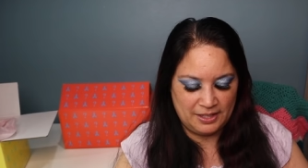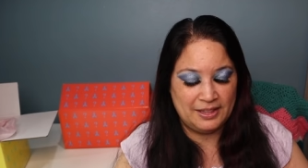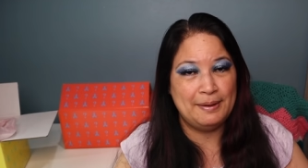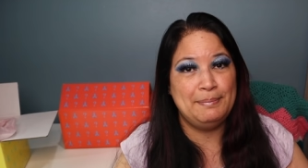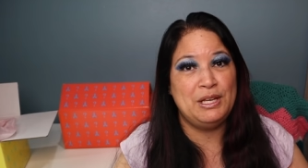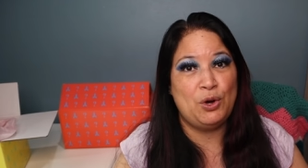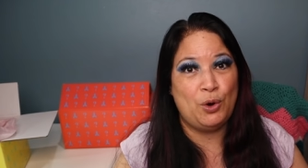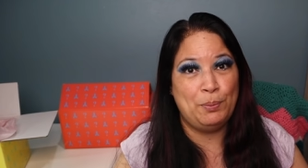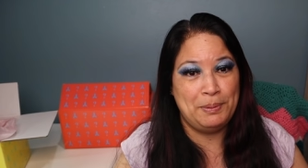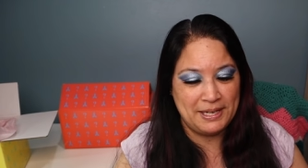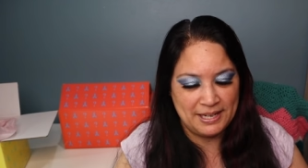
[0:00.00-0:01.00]
then let me
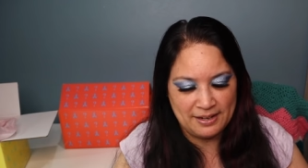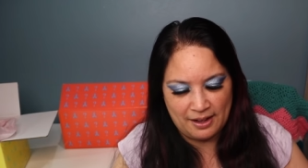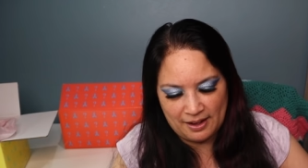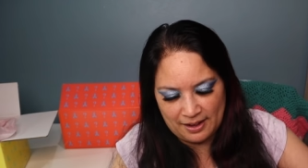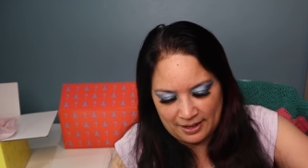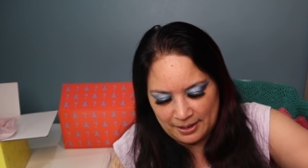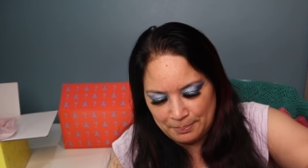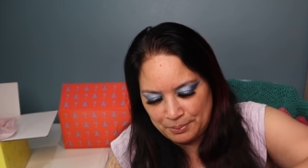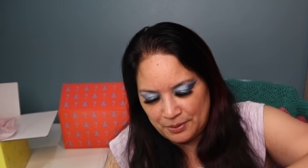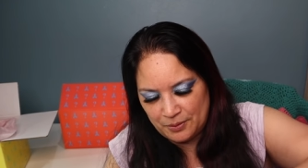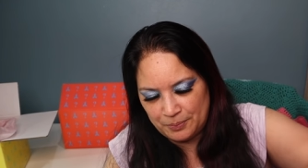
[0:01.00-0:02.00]
open it
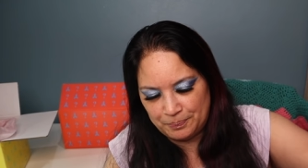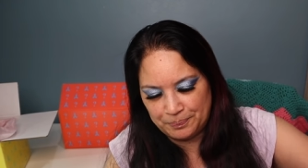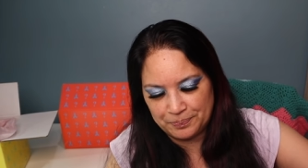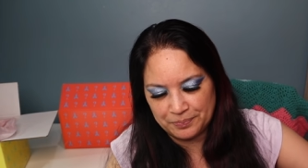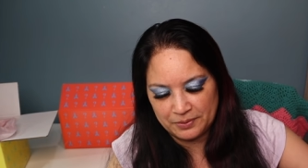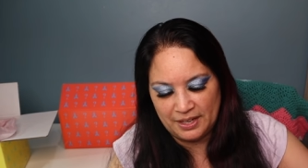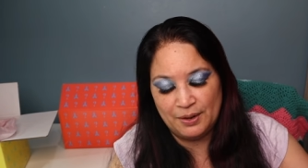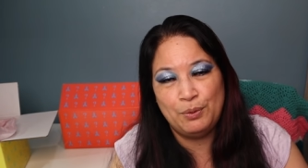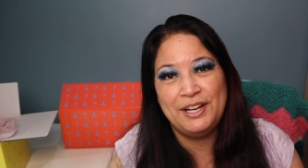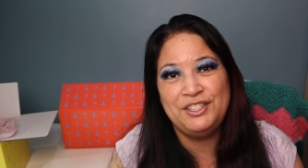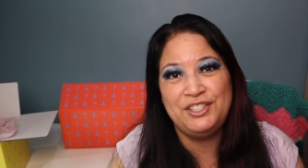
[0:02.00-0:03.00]
up.
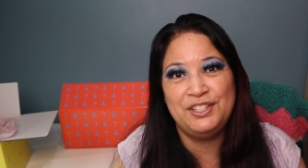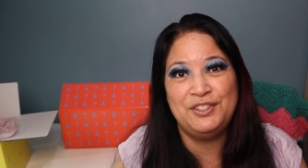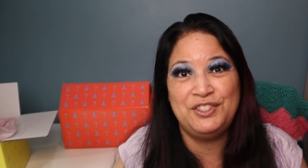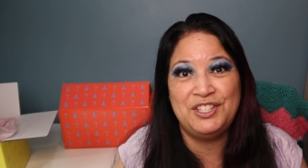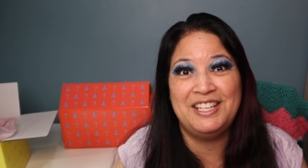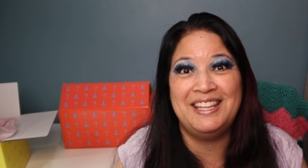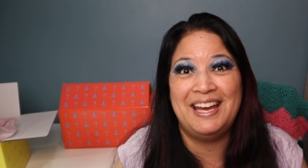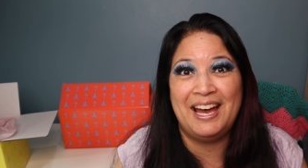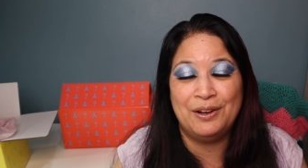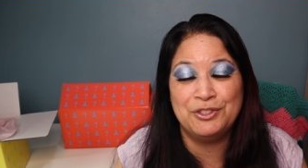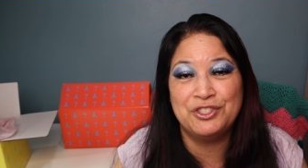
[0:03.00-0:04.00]
And wait till you see the
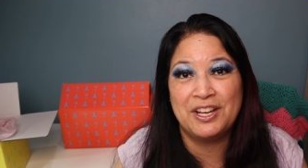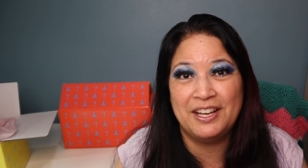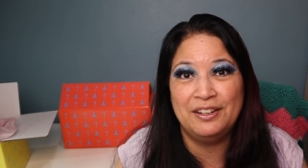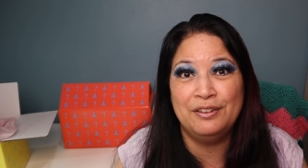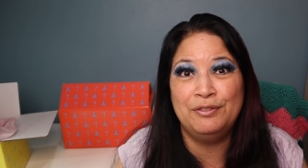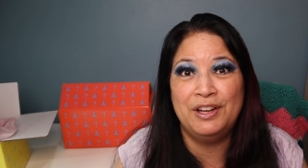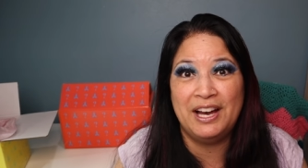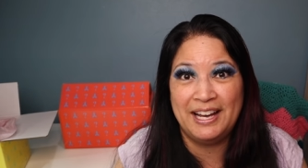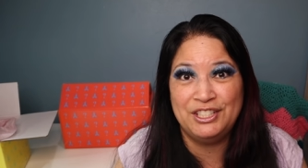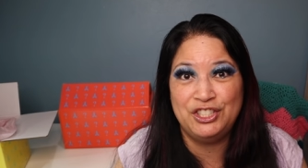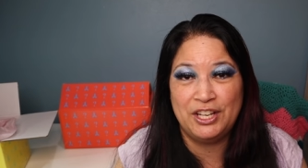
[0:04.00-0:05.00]
outside of the
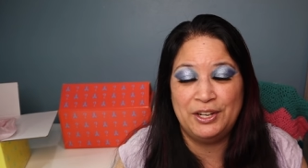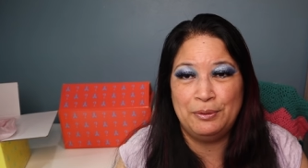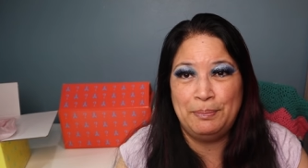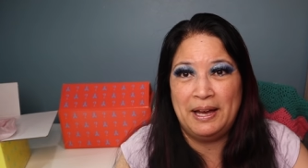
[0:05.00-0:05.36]
eyeshadow